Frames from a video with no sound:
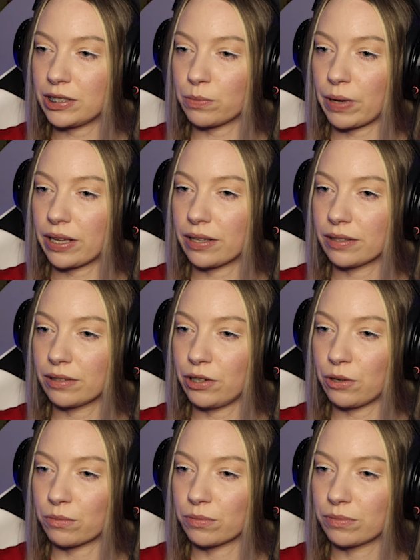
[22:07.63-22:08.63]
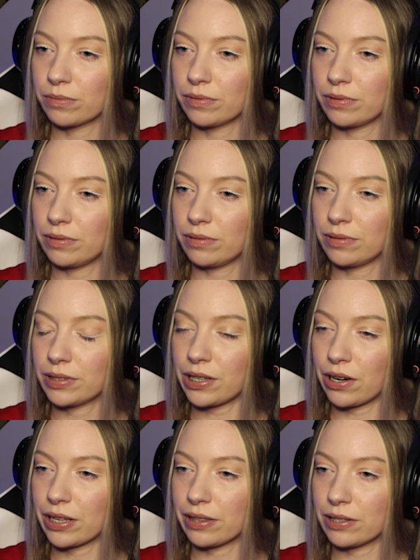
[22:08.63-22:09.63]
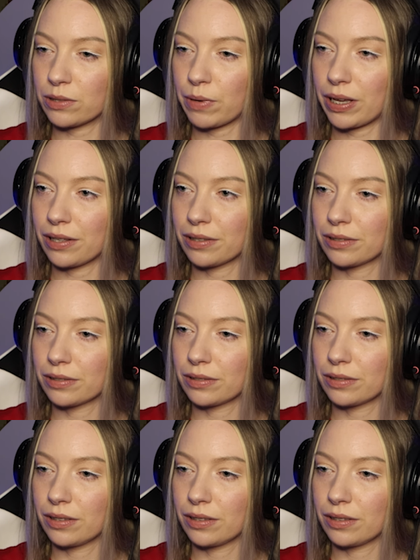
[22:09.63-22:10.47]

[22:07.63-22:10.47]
This way. No. Sorry, this way.